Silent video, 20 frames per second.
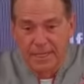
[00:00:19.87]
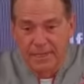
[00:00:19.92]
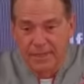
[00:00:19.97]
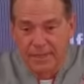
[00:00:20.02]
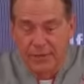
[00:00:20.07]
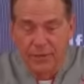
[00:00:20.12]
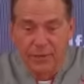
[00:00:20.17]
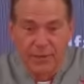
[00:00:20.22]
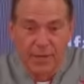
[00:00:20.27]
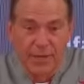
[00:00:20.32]

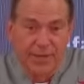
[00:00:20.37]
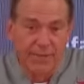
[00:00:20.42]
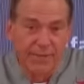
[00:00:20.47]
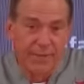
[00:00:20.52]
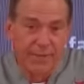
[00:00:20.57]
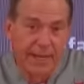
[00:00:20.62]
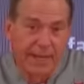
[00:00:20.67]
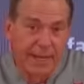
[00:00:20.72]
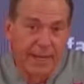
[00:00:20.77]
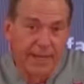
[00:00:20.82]
You could have
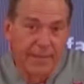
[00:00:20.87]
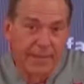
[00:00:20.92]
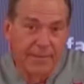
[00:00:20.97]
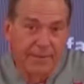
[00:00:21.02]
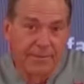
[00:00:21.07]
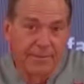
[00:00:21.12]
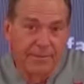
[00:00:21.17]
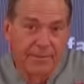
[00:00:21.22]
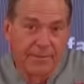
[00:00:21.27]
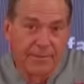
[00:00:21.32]
talent,
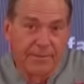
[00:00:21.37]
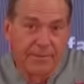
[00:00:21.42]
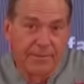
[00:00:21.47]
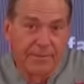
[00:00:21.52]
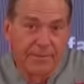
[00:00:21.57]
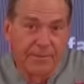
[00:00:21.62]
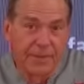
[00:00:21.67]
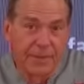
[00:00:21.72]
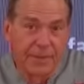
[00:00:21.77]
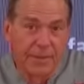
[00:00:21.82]

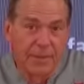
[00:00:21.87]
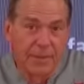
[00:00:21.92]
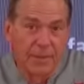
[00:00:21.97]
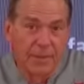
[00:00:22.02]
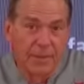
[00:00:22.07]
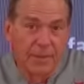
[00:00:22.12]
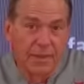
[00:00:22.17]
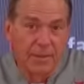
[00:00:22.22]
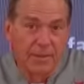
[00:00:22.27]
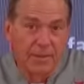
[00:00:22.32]

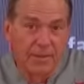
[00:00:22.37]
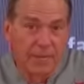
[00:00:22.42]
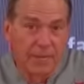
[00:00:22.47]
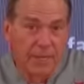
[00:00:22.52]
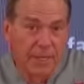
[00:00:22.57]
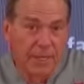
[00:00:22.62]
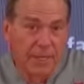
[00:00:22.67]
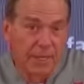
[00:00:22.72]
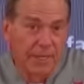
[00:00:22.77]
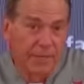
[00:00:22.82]

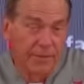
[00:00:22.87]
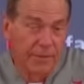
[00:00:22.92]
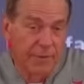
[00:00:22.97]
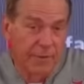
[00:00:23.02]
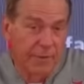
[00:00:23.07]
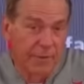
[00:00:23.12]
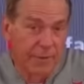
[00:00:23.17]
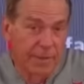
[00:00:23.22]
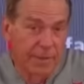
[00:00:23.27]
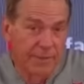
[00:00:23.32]
but if you
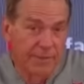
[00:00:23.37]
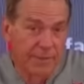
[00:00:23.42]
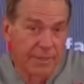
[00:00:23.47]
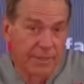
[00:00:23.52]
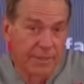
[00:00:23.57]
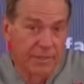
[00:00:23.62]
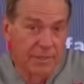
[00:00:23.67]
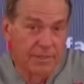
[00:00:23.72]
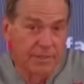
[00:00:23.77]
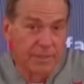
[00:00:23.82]
don't have
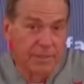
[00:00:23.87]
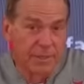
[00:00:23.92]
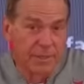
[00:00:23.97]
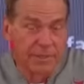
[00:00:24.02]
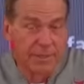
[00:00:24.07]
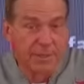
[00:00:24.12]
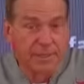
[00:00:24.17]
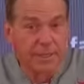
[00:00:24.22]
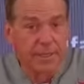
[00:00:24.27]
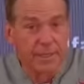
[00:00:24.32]

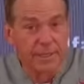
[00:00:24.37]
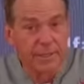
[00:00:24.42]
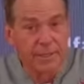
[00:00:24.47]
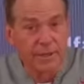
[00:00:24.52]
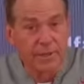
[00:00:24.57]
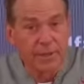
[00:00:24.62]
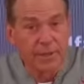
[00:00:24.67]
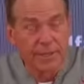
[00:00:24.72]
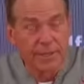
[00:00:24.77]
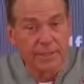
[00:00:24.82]
discipline and you
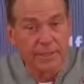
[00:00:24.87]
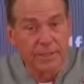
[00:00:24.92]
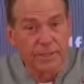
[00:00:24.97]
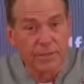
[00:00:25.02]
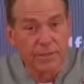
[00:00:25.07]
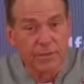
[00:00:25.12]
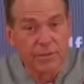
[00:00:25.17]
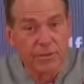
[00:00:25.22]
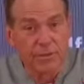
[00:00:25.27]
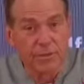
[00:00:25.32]
don't
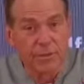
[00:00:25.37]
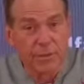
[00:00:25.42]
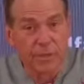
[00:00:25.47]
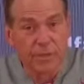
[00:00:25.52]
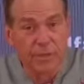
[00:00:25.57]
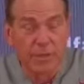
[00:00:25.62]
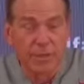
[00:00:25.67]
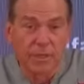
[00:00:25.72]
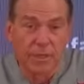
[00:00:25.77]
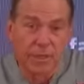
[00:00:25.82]
execute,
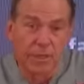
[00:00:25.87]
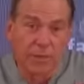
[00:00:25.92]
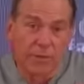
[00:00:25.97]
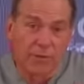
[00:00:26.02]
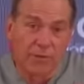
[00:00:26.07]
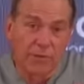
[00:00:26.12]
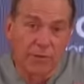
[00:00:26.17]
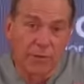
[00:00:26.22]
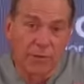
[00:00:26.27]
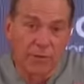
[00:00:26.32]
you
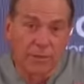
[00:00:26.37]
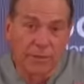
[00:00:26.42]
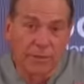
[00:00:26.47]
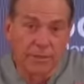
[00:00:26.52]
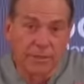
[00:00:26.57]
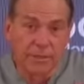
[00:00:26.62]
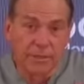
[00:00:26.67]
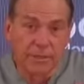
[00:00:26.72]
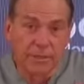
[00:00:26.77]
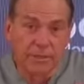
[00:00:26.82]
don't
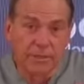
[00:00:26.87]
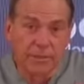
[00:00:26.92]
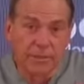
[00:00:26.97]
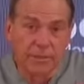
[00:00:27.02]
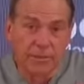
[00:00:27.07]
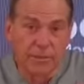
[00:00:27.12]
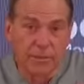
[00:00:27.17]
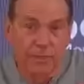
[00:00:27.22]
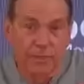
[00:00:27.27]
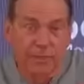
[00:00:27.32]
focus,
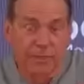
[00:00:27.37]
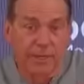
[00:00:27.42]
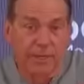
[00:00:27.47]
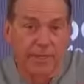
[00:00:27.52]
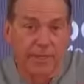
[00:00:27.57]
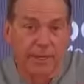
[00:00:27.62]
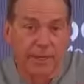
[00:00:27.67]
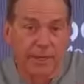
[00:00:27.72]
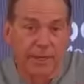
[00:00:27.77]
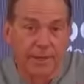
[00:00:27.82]
what do you
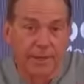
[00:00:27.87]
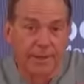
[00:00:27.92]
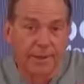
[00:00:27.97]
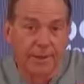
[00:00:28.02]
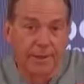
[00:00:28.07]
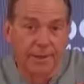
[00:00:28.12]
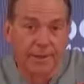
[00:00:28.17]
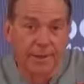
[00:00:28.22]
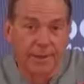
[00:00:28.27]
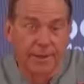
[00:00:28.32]
get?
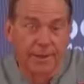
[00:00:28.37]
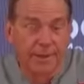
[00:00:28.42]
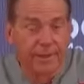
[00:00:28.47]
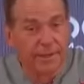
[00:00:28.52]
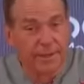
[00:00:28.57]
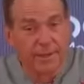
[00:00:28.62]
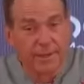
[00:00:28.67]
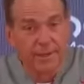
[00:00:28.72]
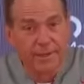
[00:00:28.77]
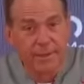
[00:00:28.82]

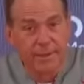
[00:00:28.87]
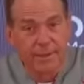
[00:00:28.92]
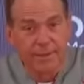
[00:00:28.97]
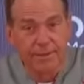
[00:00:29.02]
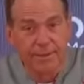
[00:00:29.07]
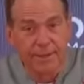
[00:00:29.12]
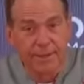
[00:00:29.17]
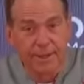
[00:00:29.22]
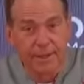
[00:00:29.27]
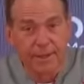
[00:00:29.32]

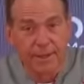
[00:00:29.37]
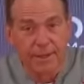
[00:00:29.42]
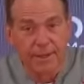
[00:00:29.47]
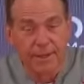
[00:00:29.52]
Nothing.